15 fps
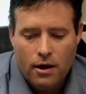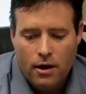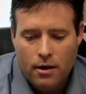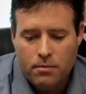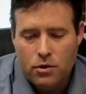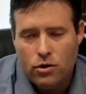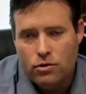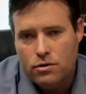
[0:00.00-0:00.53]

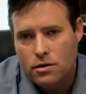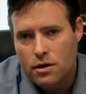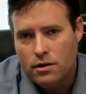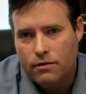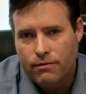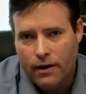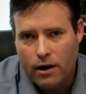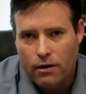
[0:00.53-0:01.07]
M two
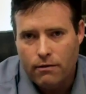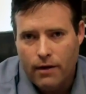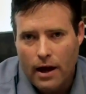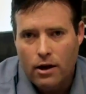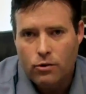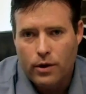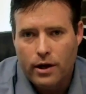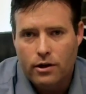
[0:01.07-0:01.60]
Sys finger
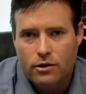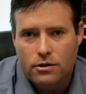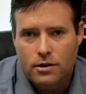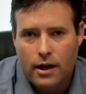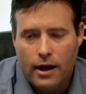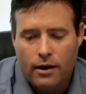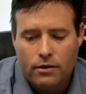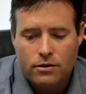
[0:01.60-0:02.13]
vein readers now.